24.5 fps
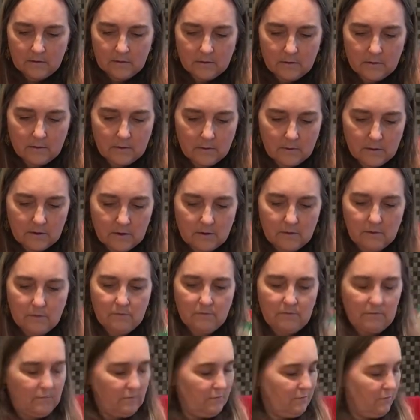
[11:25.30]
There we go.
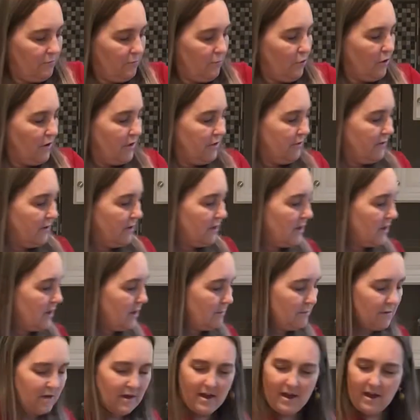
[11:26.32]
1/4 of a
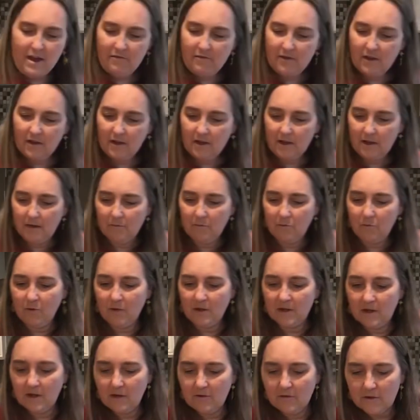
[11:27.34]
cup, 1/2 a cup,
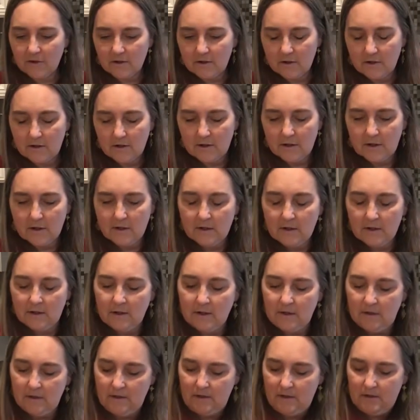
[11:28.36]
whatever.
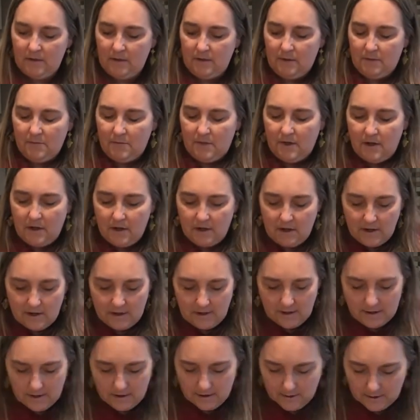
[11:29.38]
I
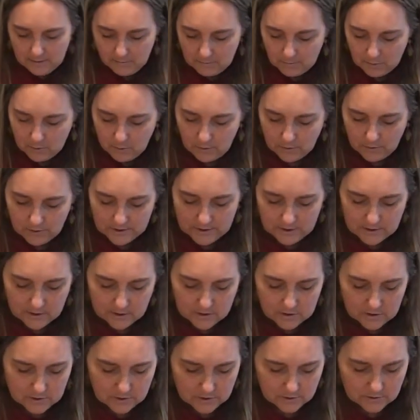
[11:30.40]
am going
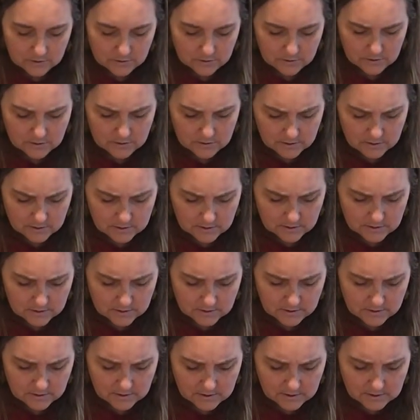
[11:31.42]
to,
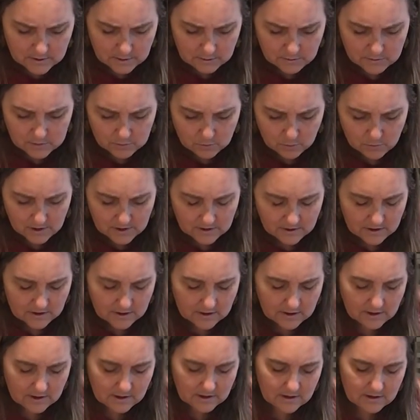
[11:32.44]
there was one that
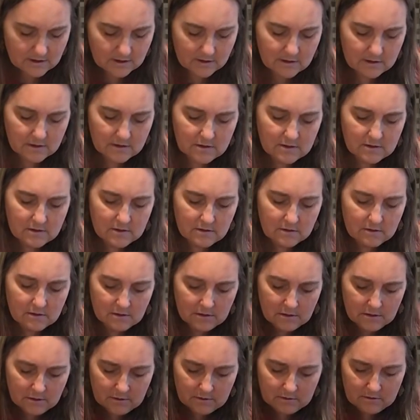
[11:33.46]
had this
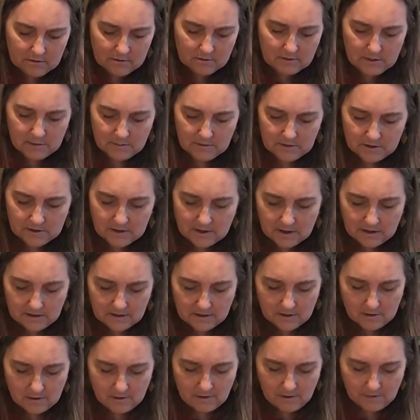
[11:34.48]
on it, so let me take
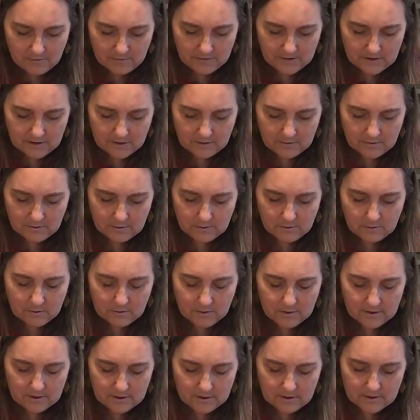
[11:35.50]
that off there real
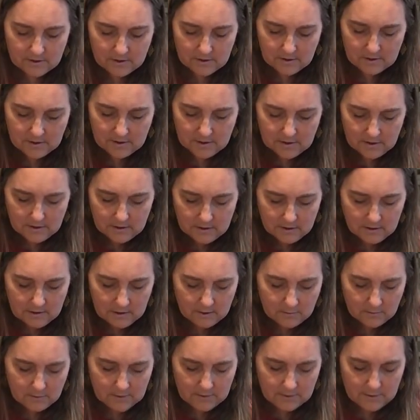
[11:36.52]
quick.
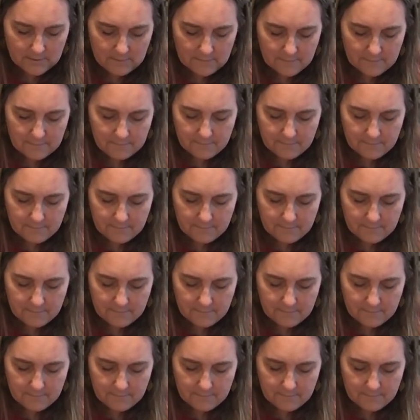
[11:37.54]
There we go.